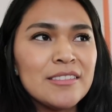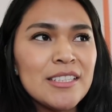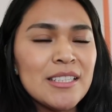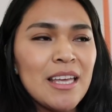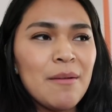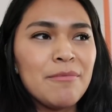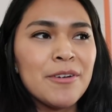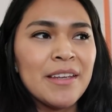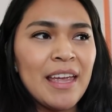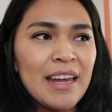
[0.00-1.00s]
just kept
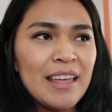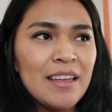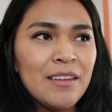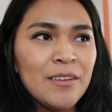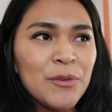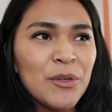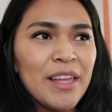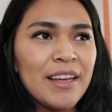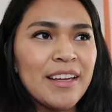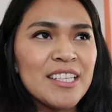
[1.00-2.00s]
forgetting or
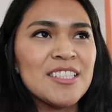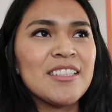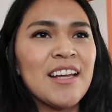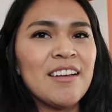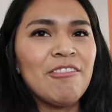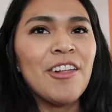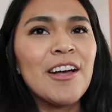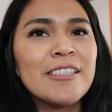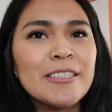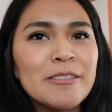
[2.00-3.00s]
like I just kind of
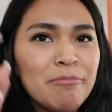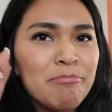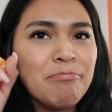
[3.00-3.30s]
lost